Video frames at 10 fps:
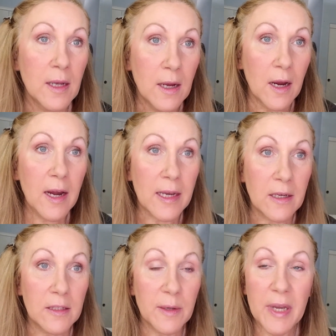All right,
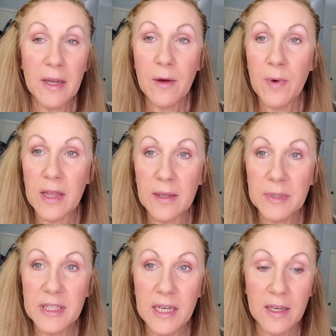depending on what
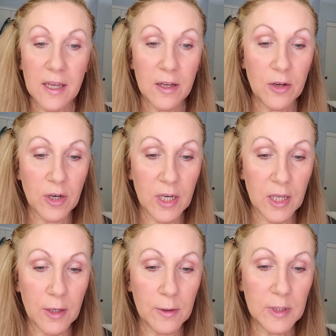lipstick you're going
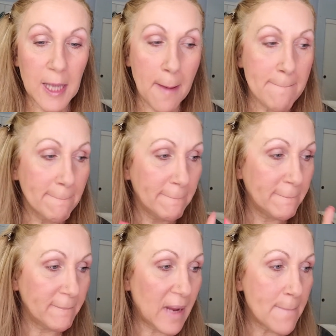to use,
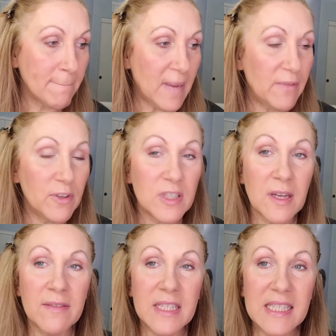if you still
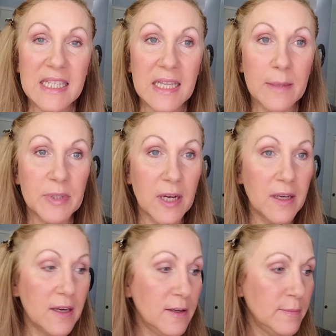have the City Lips on
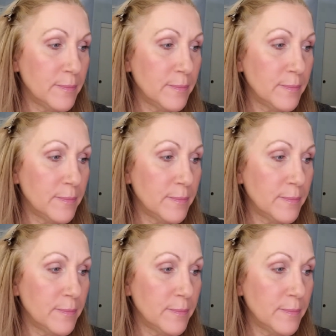here,